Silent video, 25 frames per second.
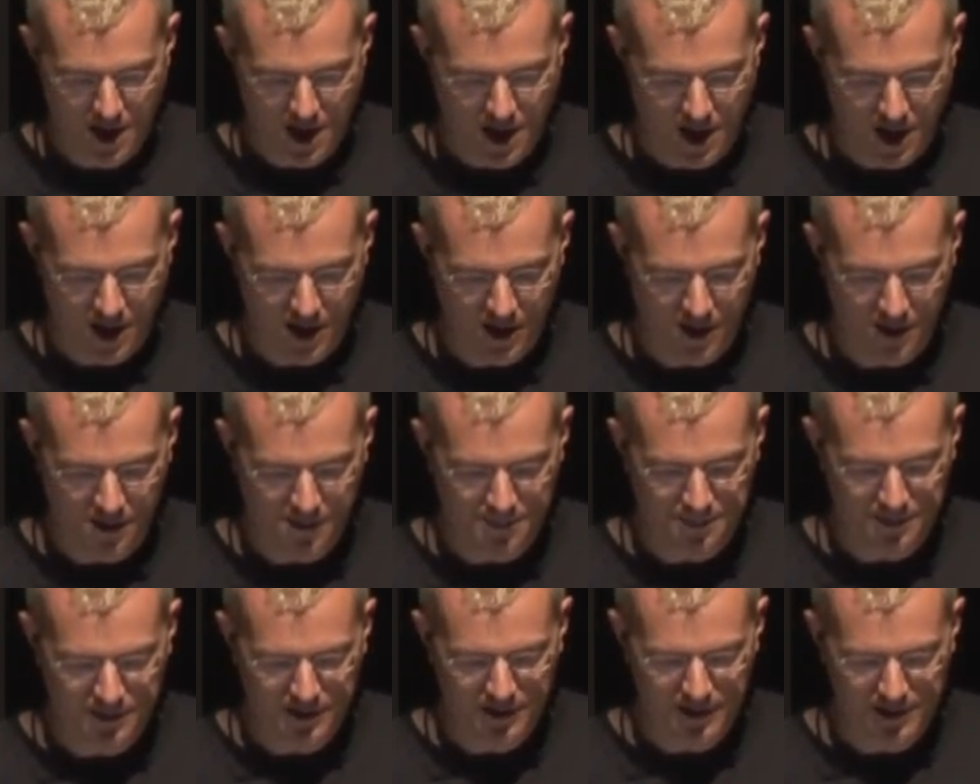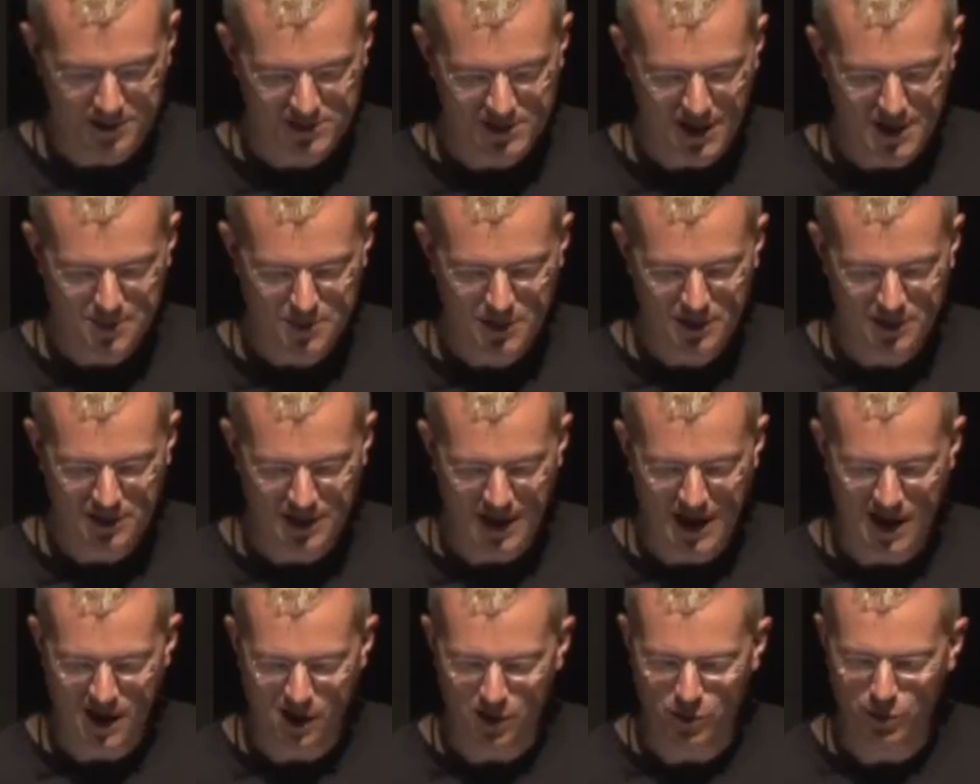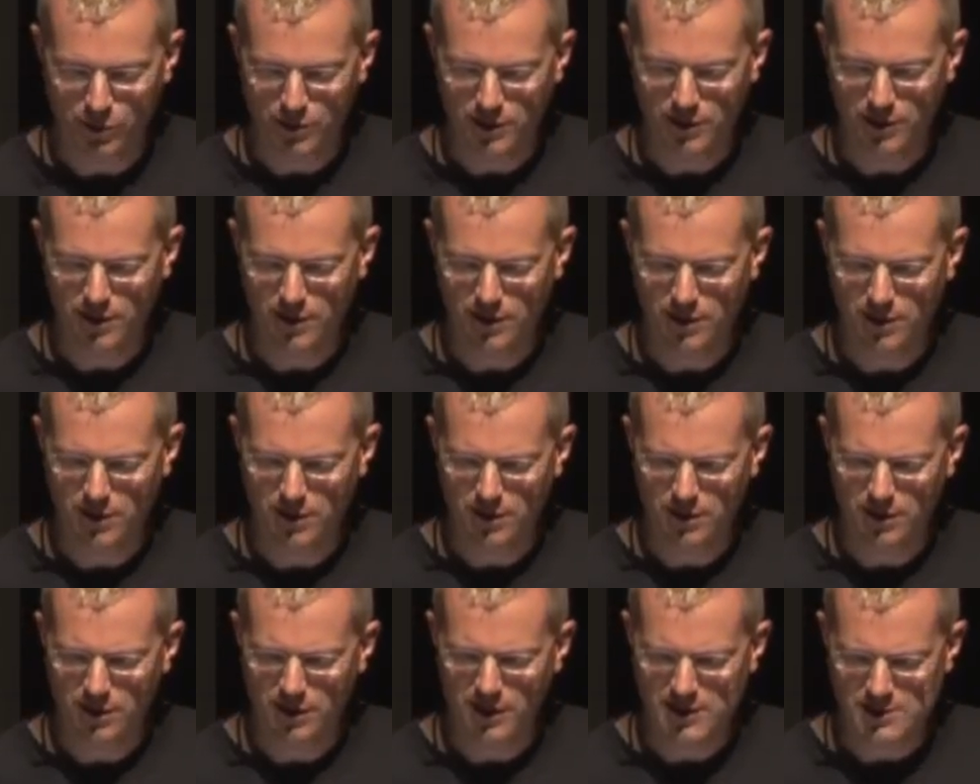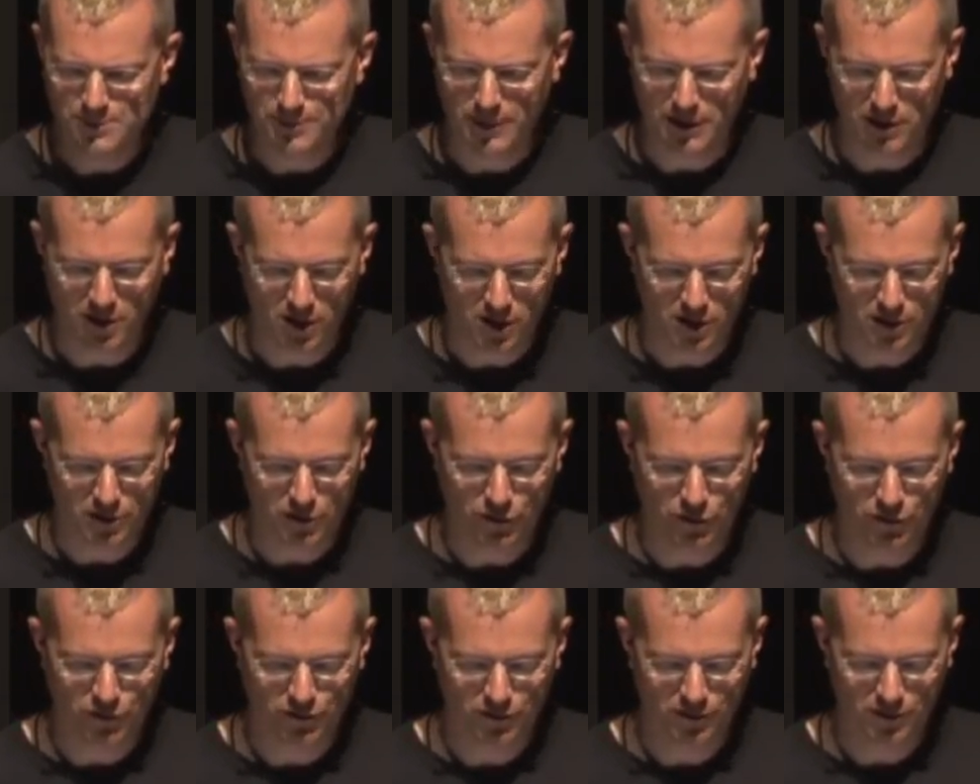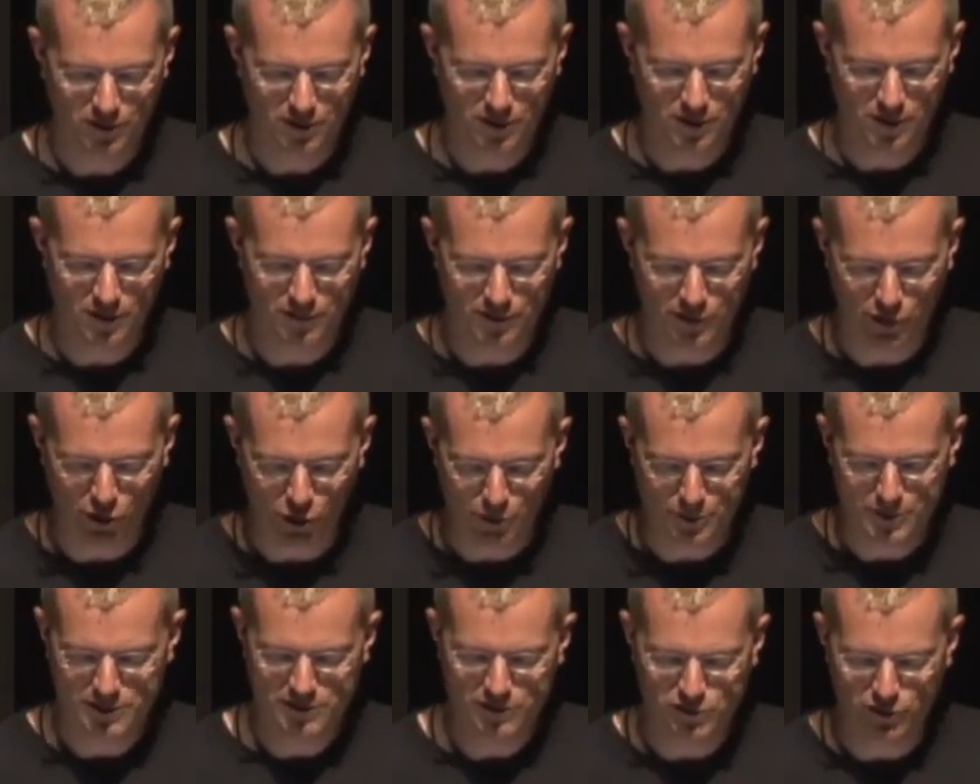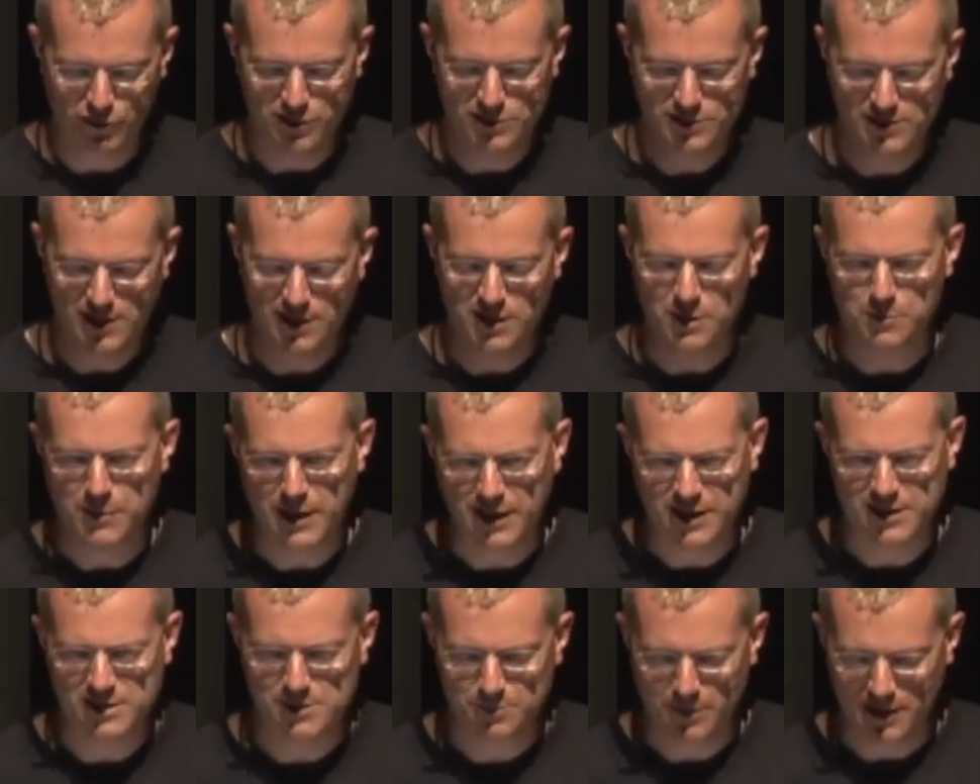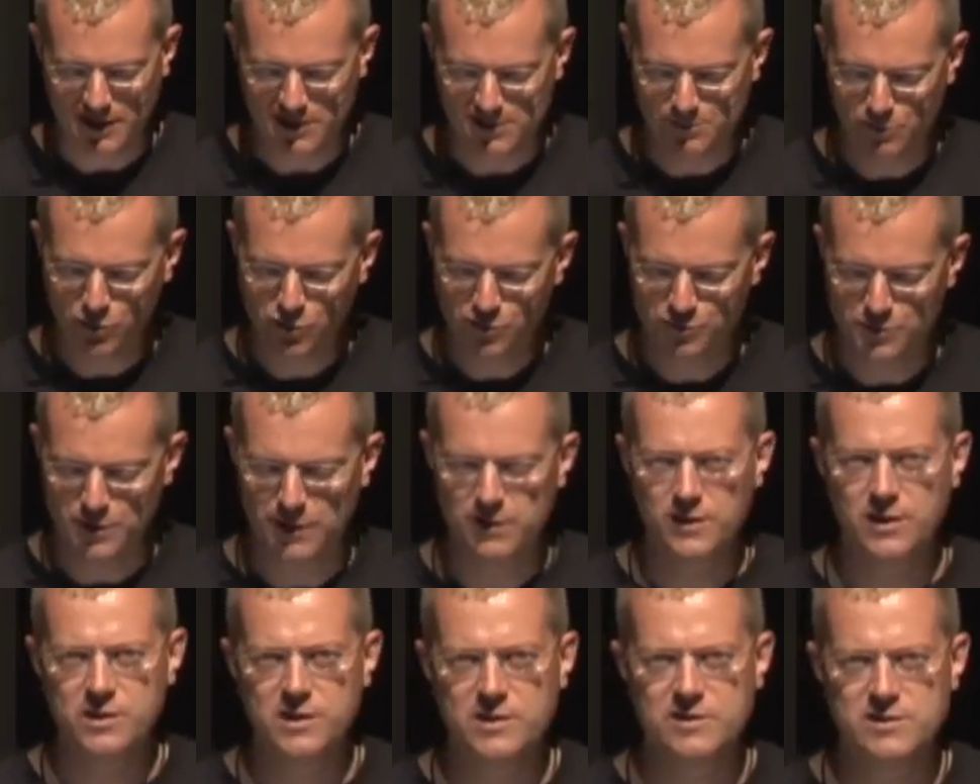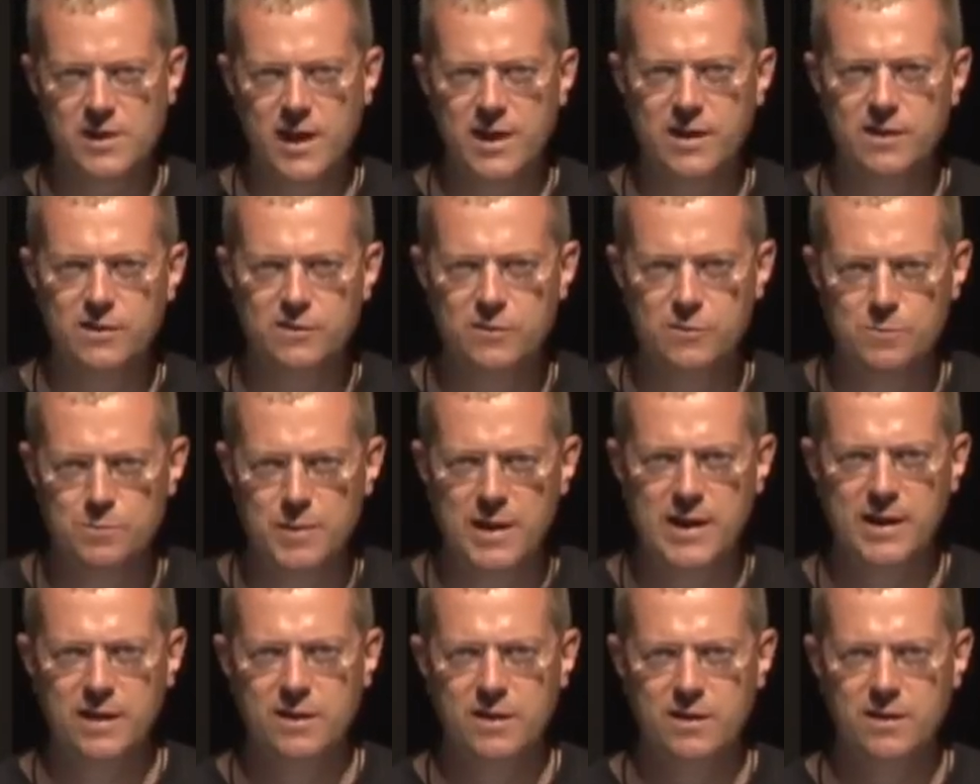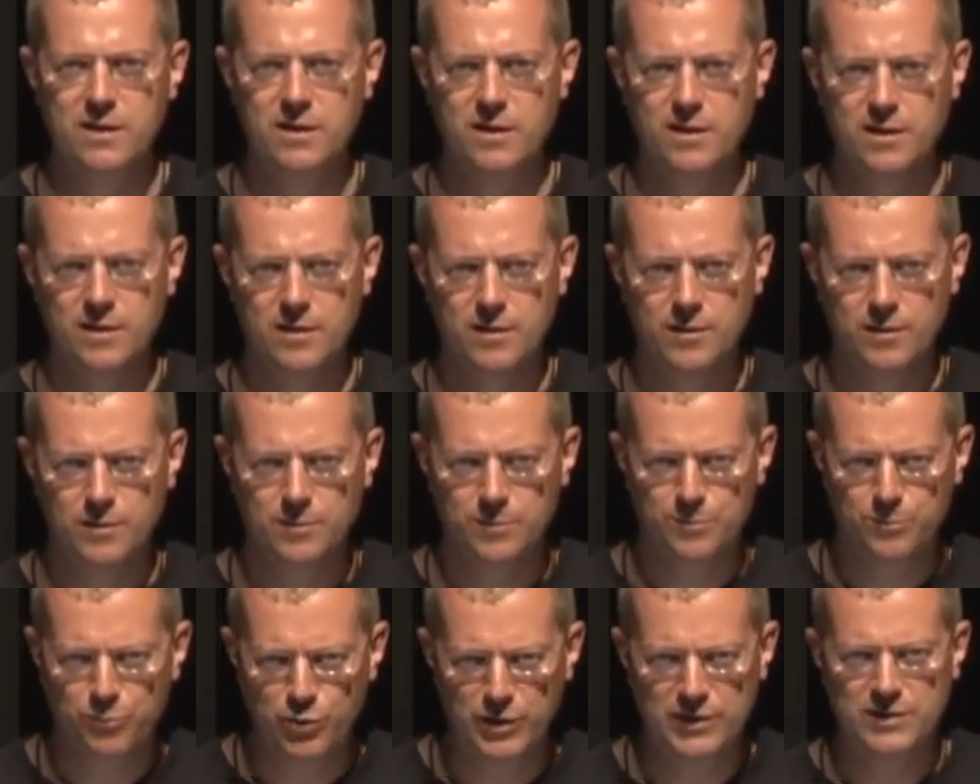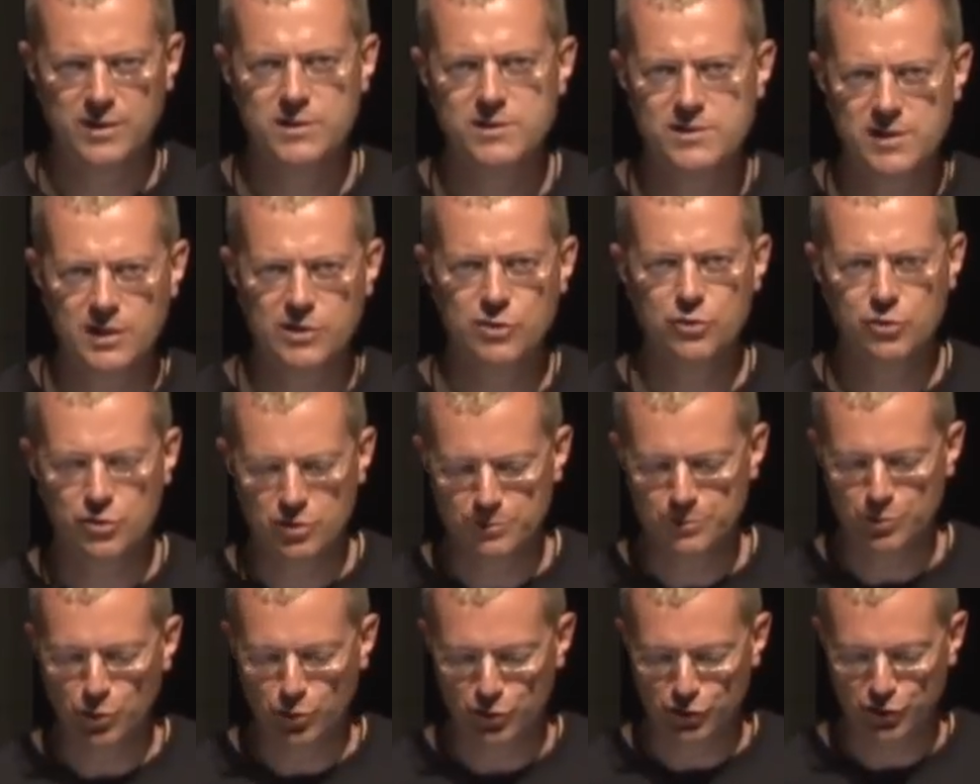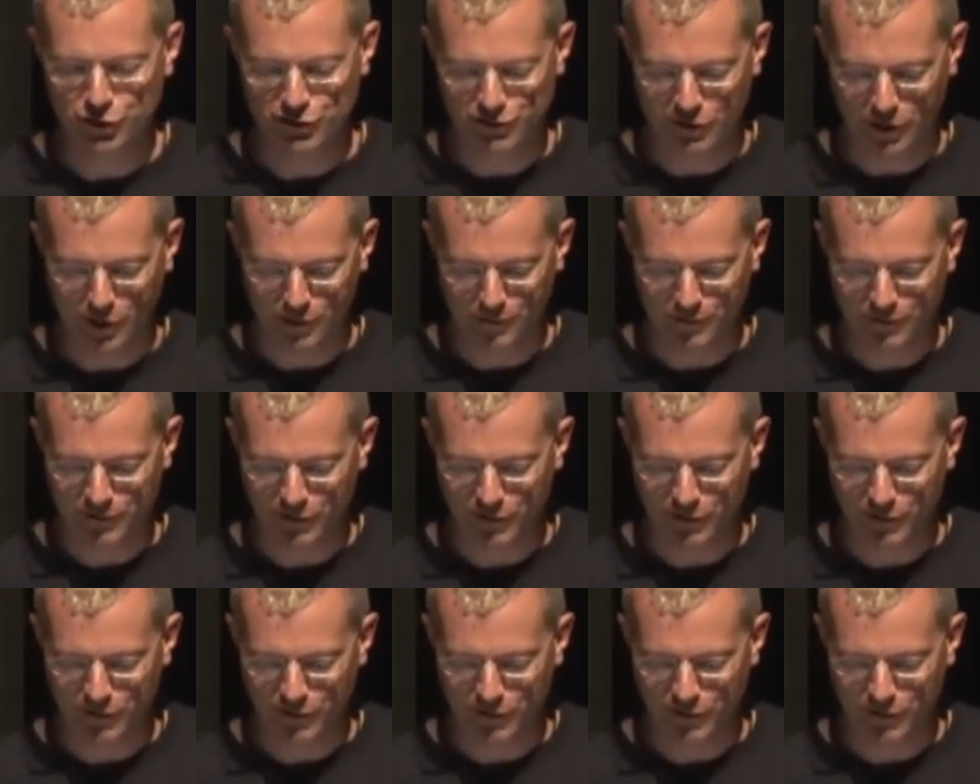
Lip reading: The excitement now is because of the open source and the makerspace movement that decided to make printers that you could build yourself.